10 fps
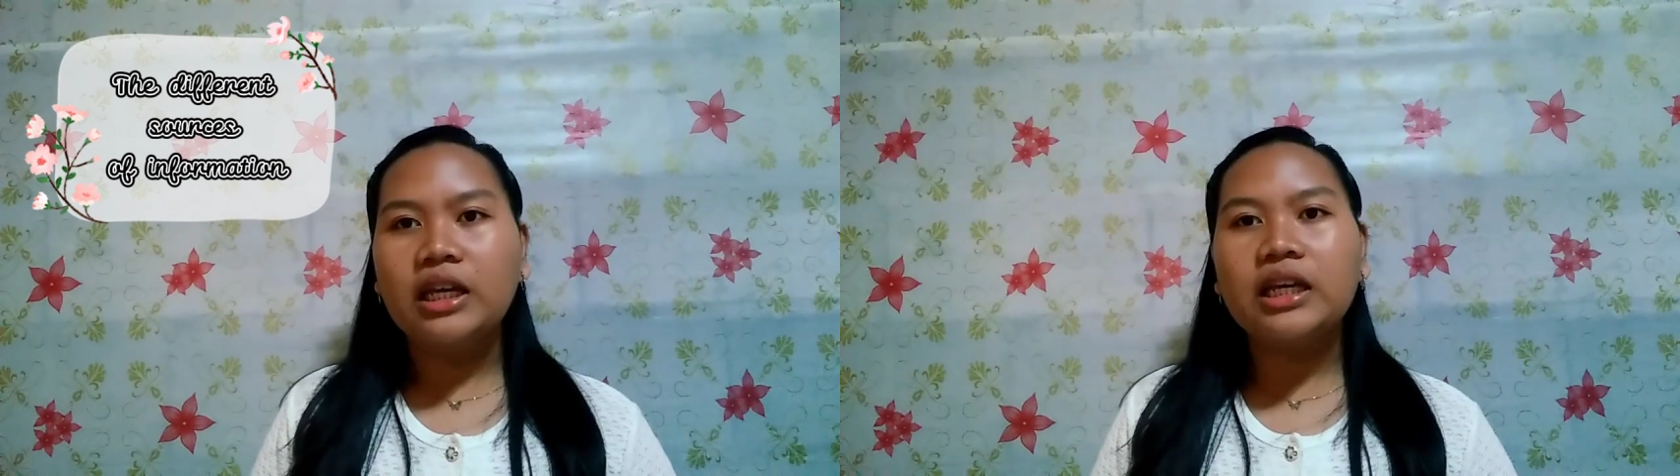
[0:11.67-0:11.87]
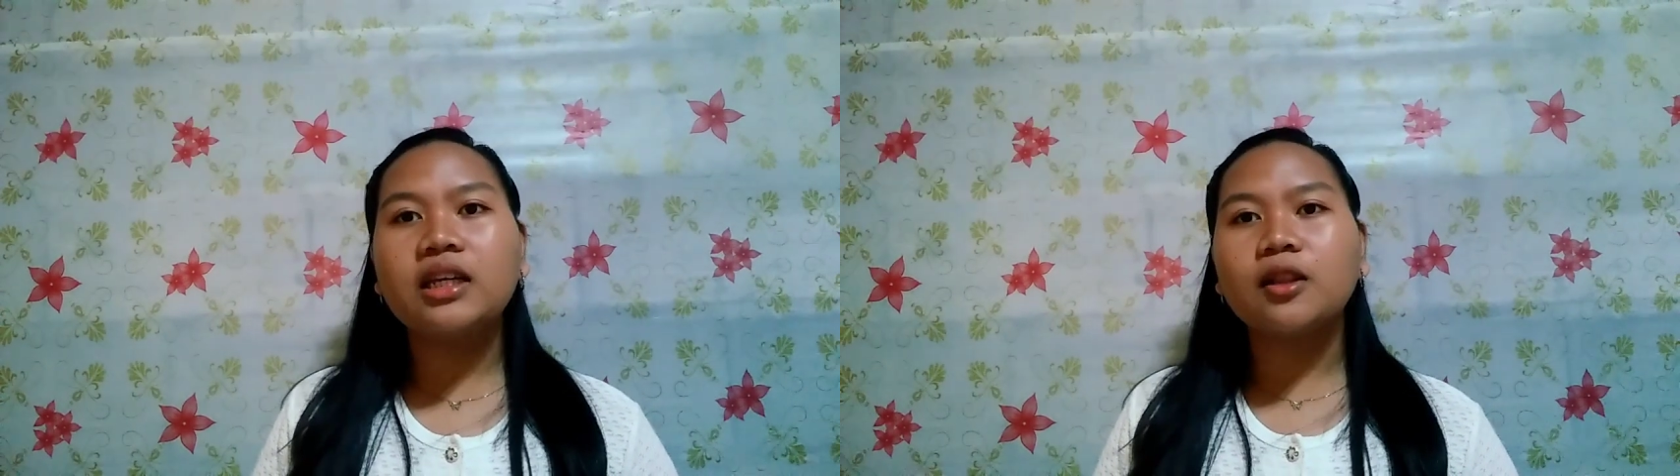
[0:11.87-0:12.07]

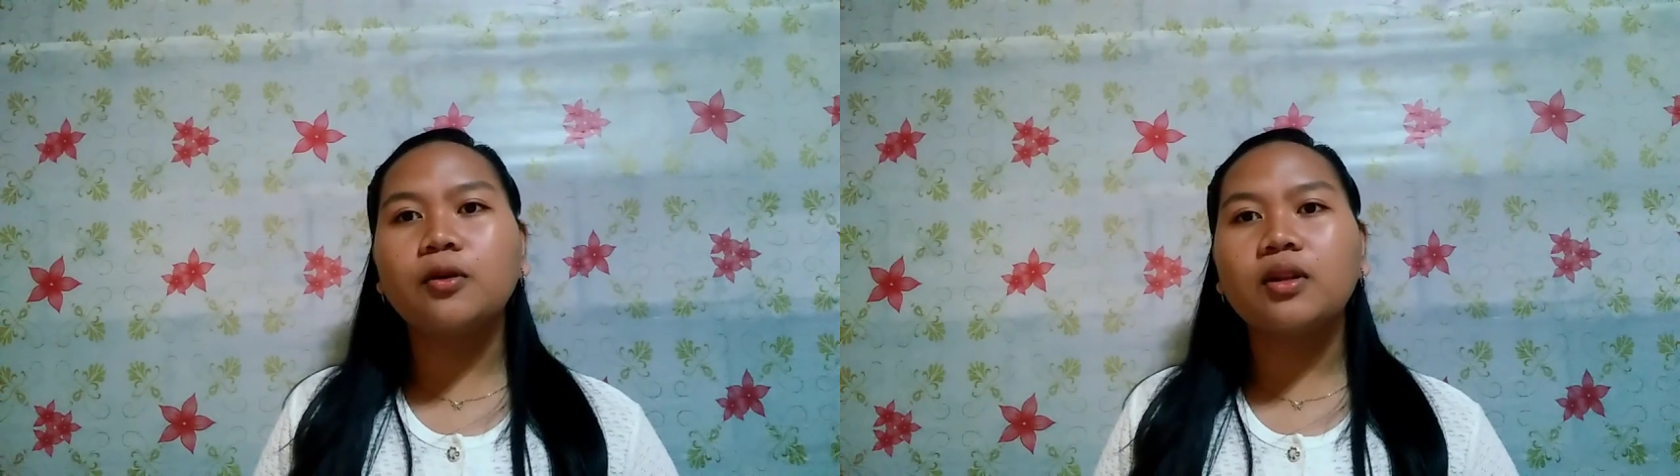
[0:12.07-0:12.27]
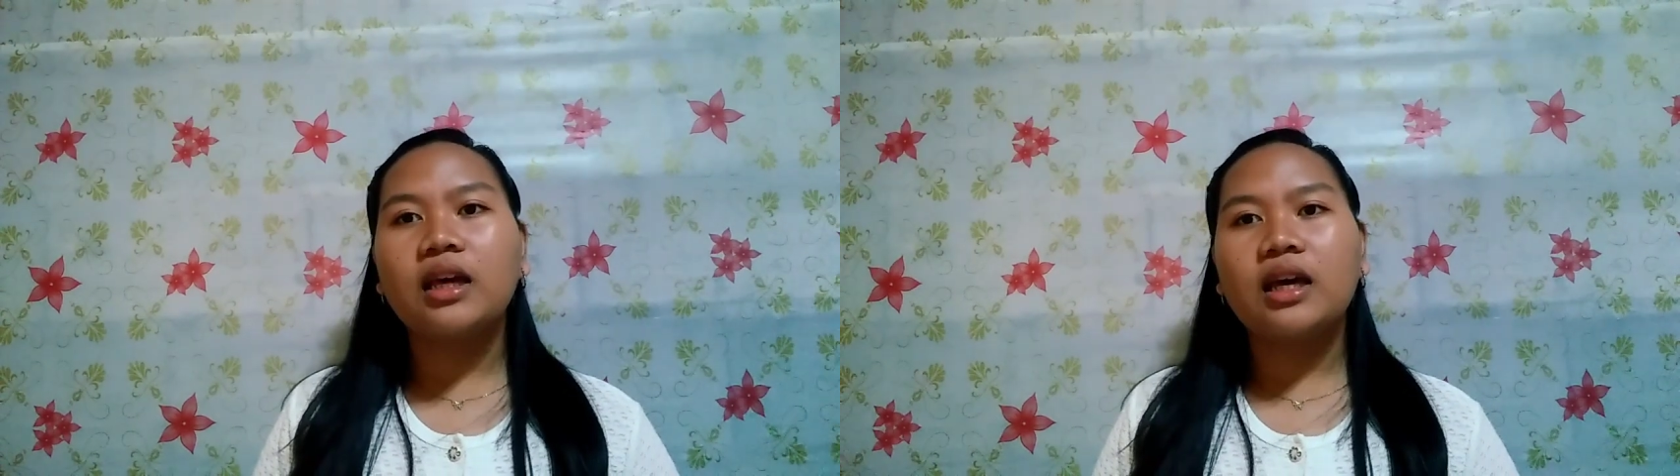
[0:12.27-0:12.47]

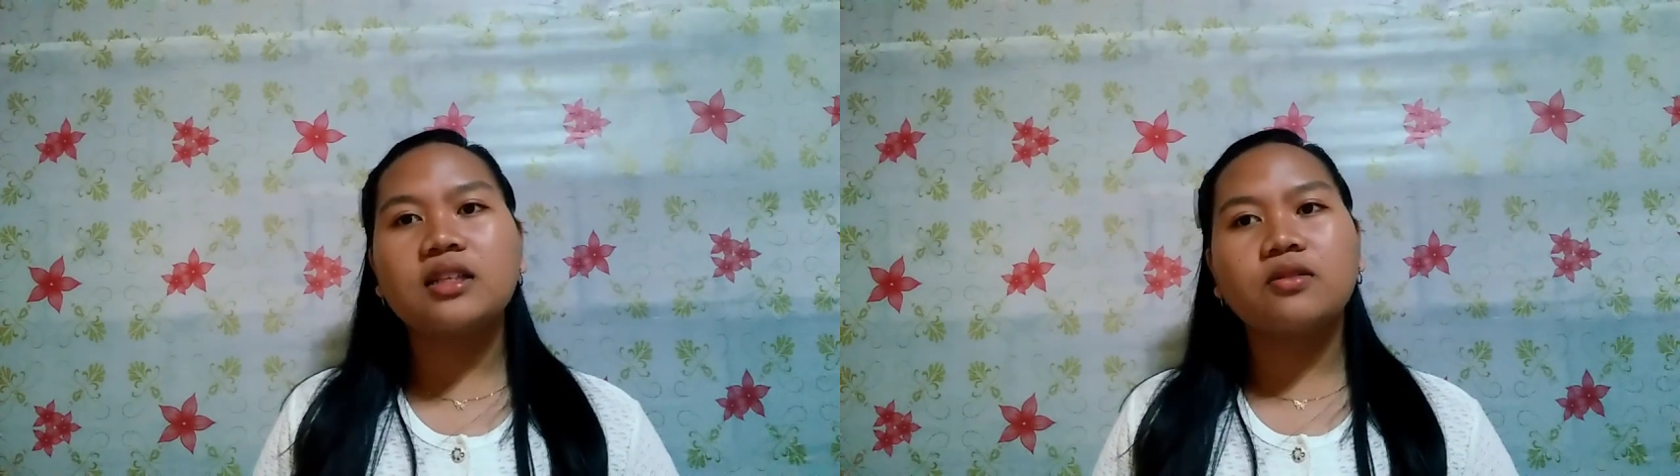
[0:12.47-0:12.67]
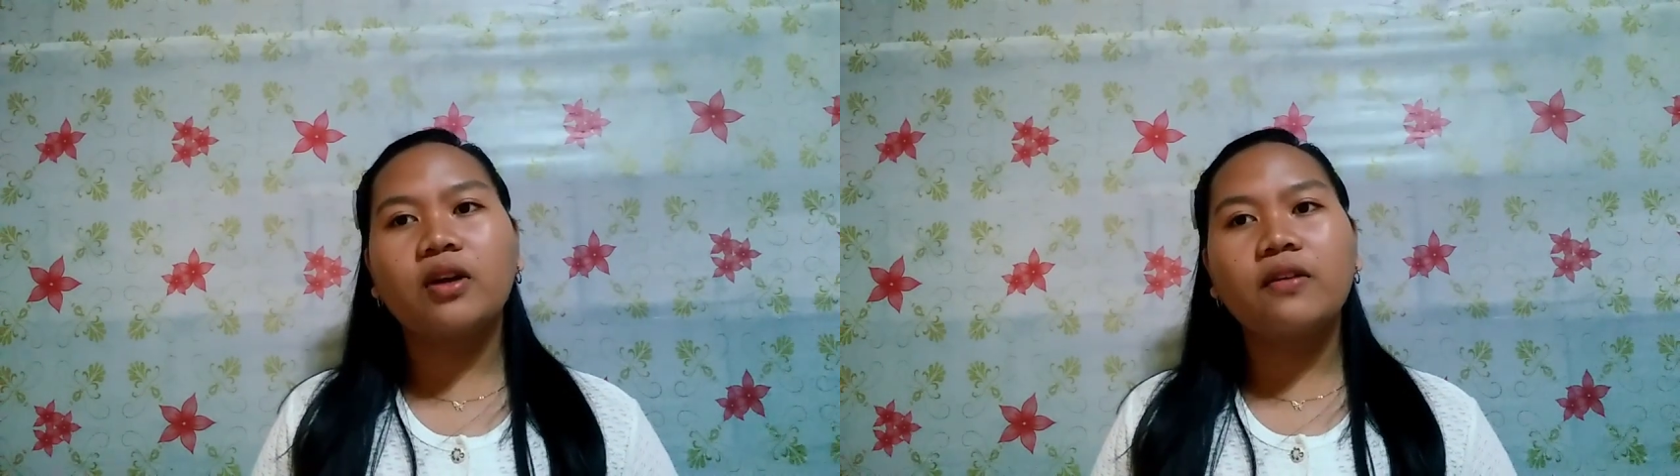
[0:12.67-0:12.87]
include
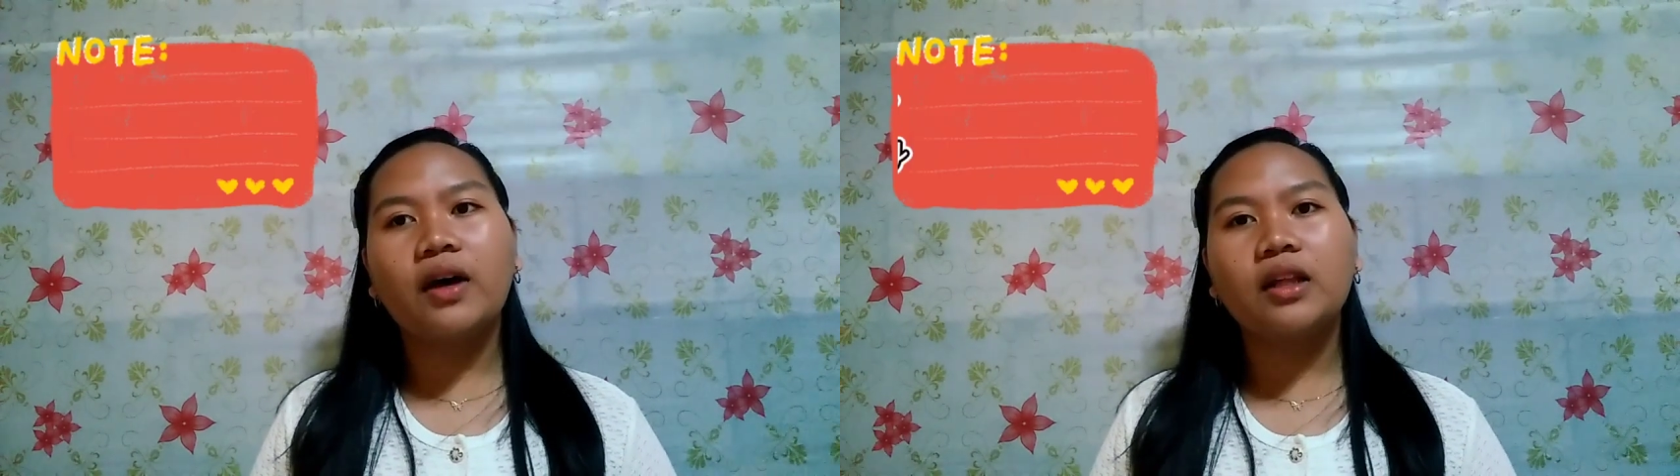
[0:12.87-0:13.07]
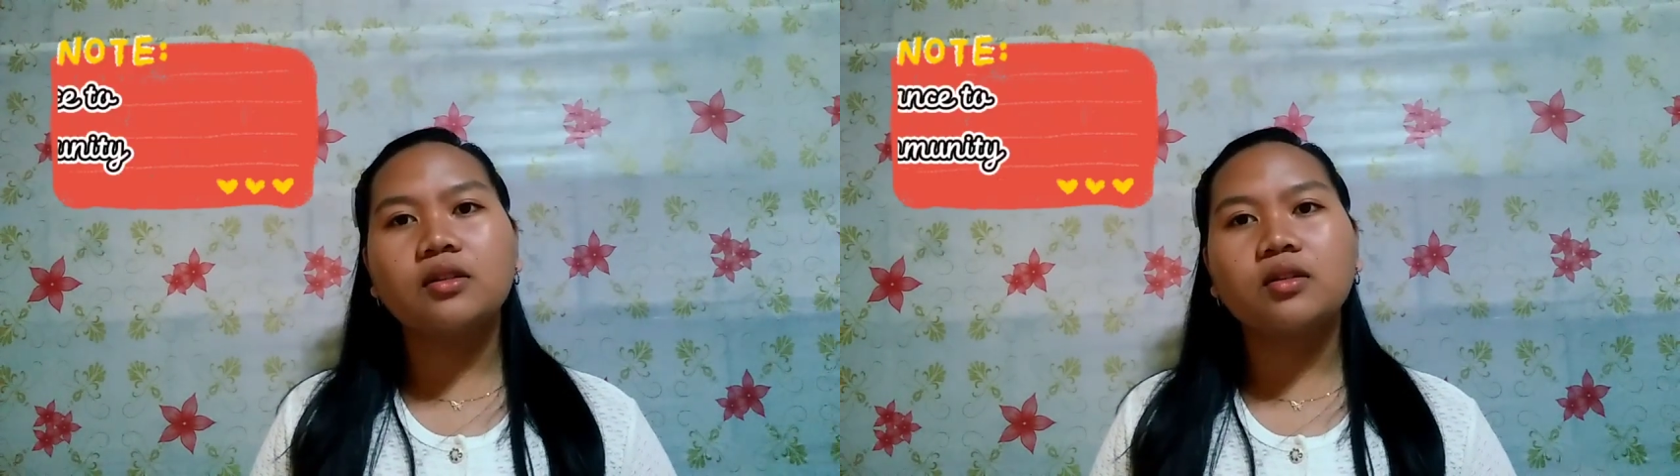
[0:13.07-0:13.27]
its
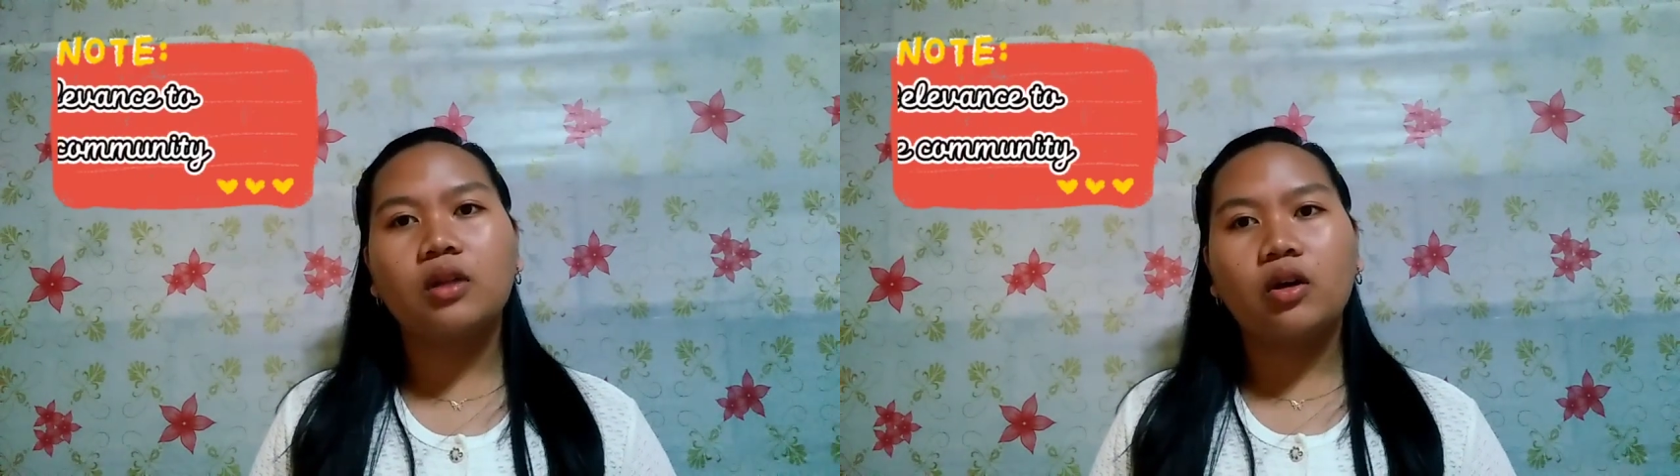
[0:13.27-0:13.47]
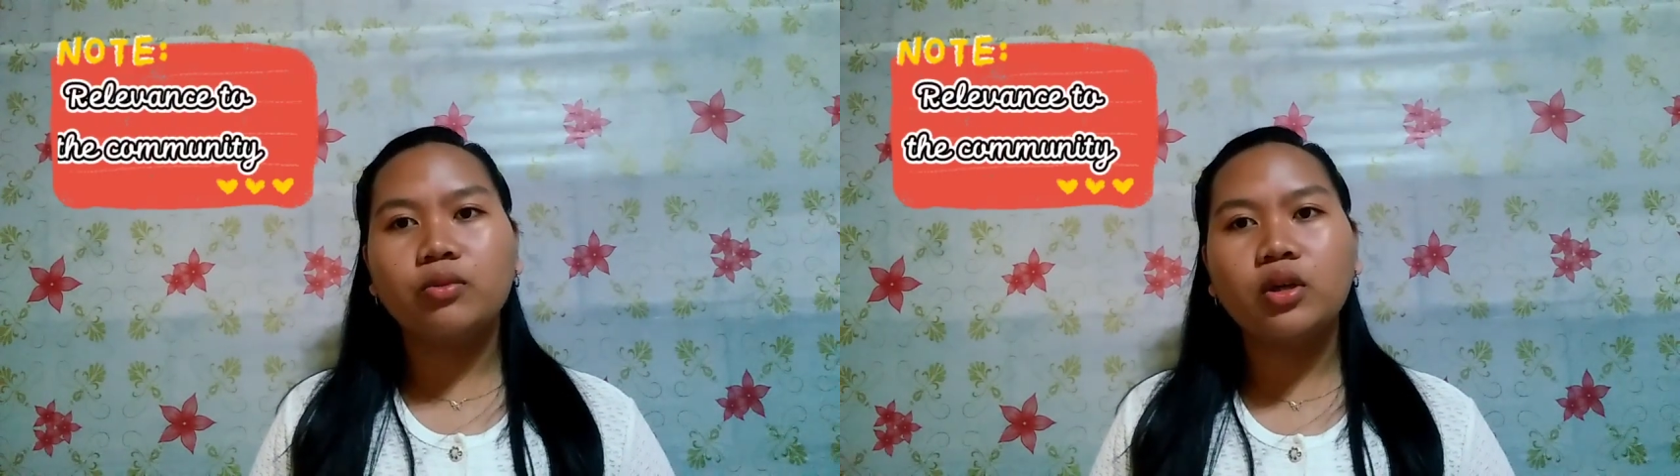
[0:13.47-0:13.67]
relevance to
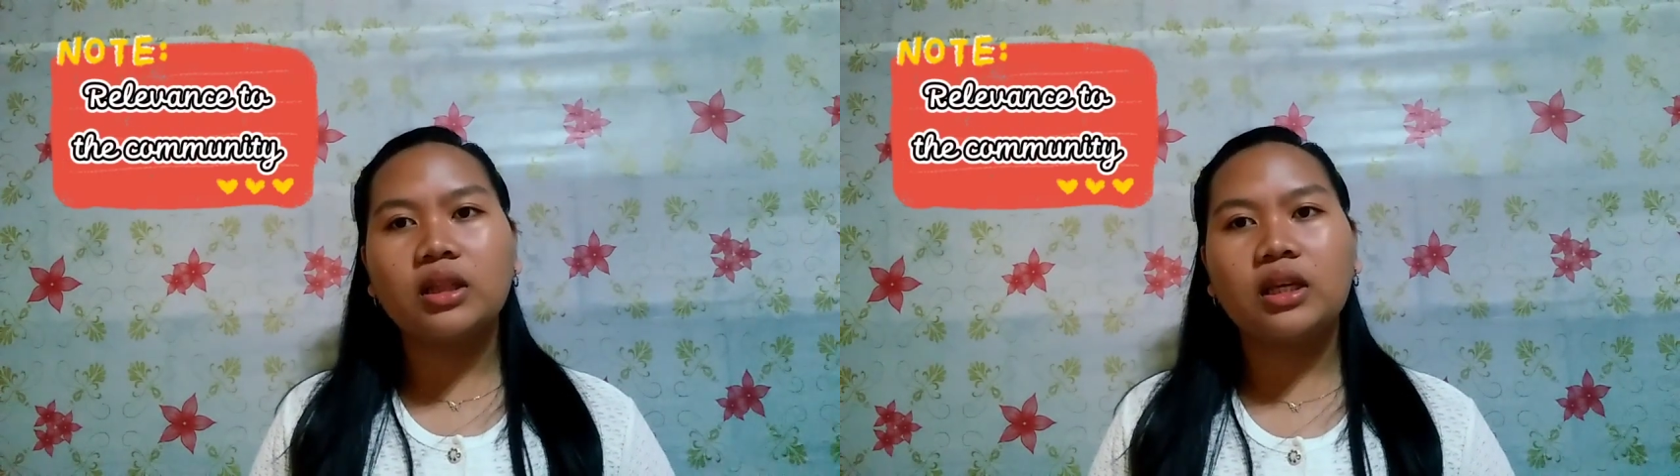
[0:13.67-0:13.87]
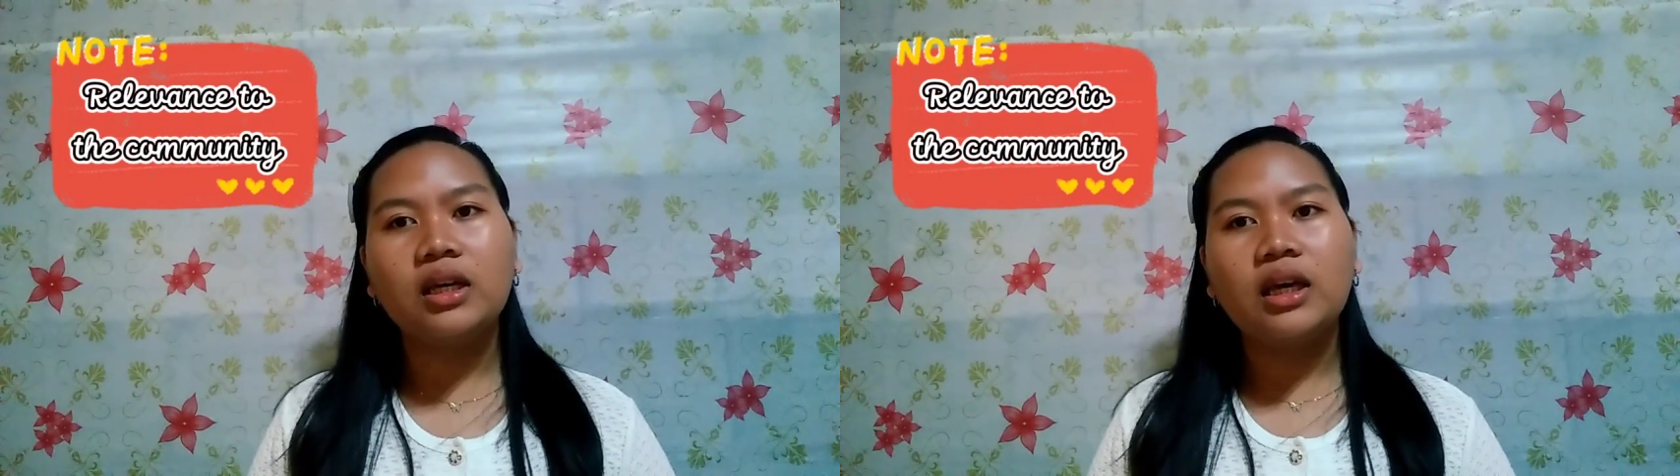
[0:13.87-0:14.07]
the
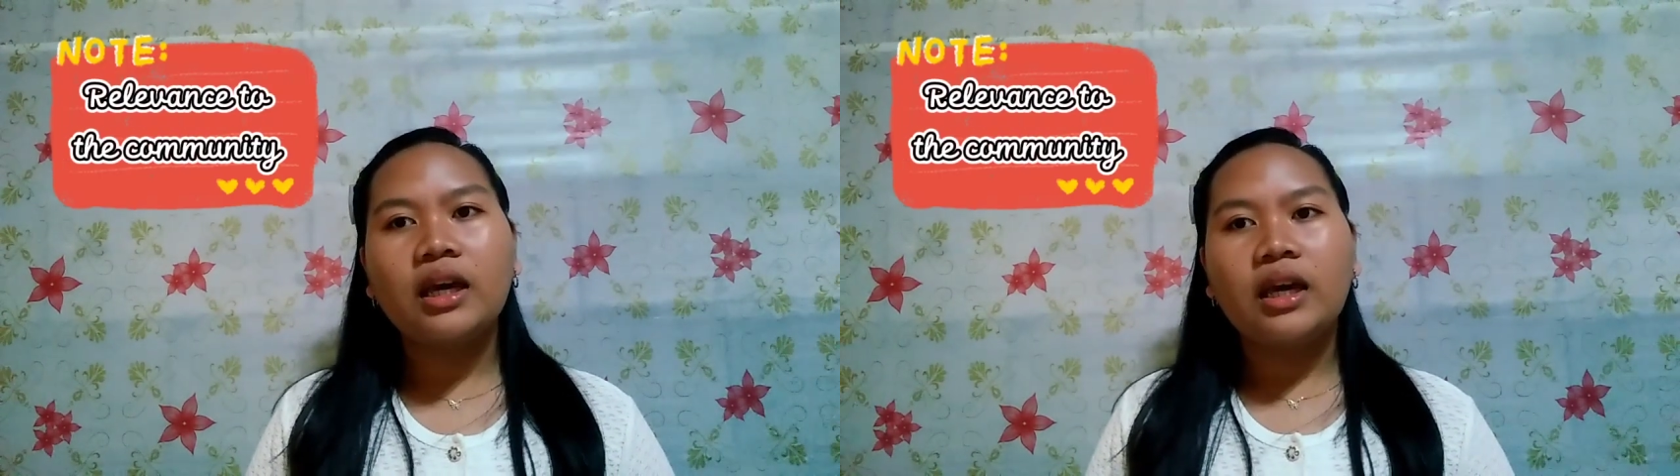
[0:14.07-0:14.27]
community,